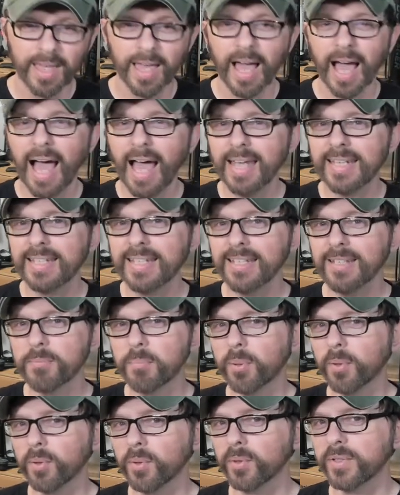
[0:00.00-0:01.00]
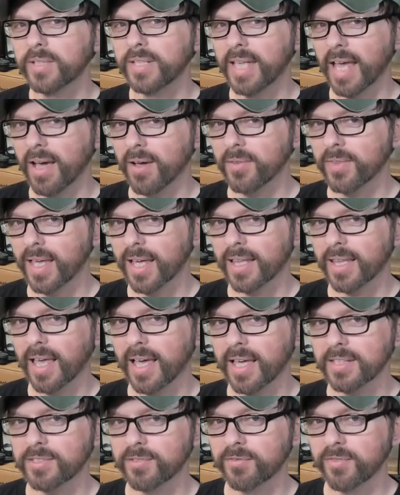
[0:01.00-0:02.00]
I did pull down that
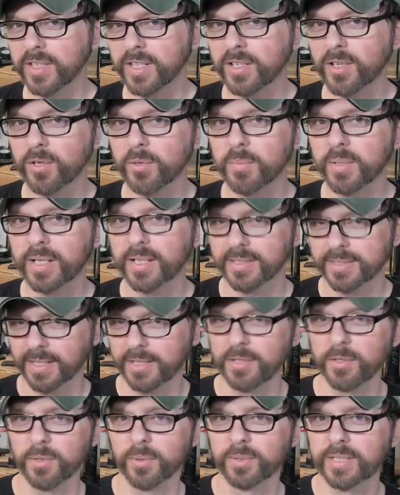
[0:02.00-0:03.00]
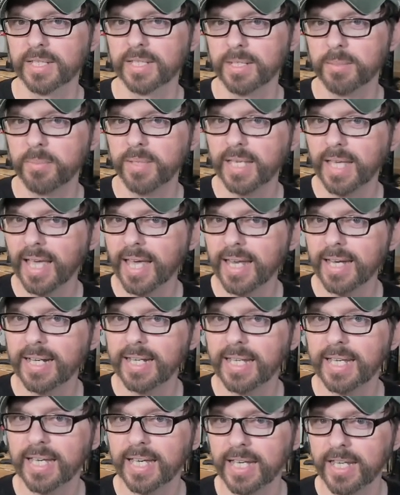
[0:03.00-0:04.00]
last video because I knew I was going to be
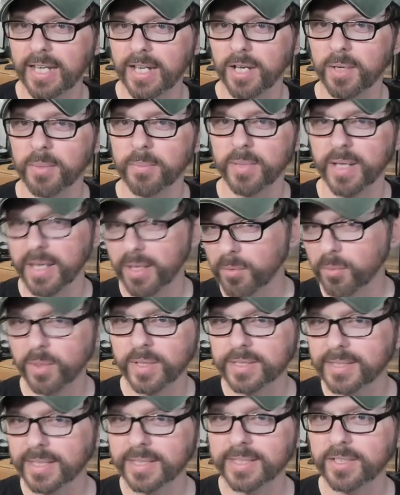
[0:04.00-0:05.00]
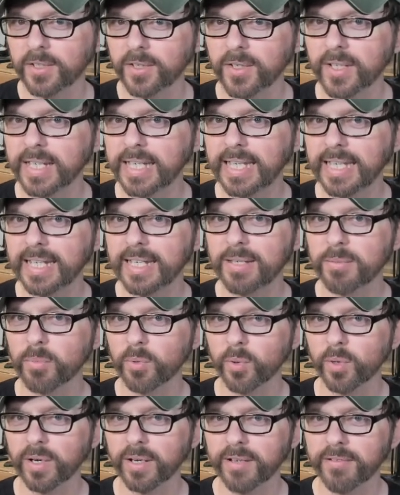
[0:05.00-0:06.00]
editing an update once I started getting
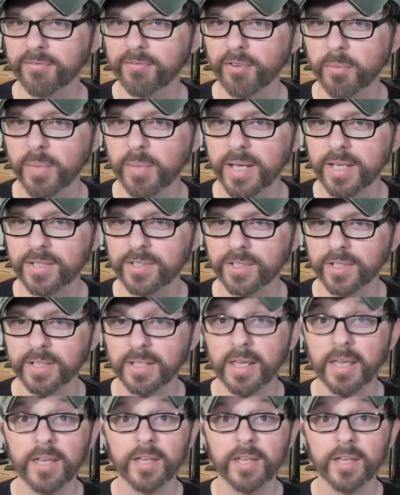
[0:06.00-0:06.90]
more information.